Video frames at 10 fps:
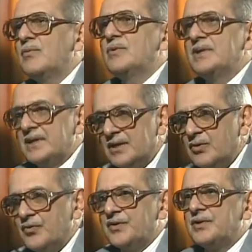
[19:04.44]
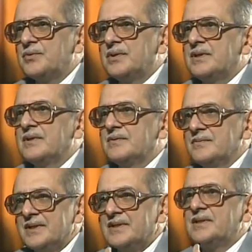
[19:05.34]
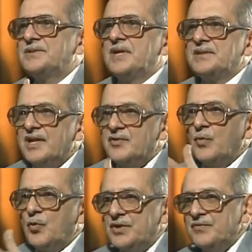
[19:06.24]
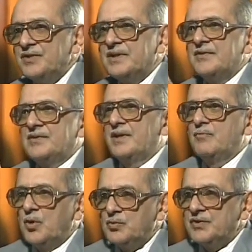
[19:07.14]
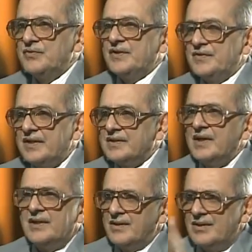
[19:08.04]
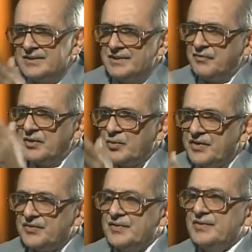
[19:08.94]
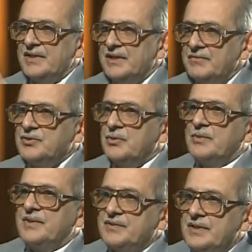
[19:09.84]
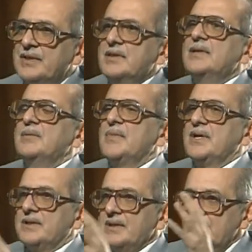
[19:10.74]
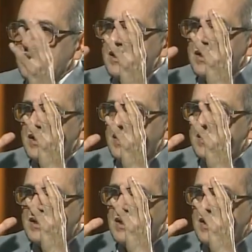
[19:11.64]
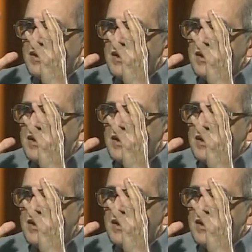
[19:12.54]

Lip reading: little goes into it, whether the judge has motives, he doesn't have motives, etc., are different questions, individual questions. But I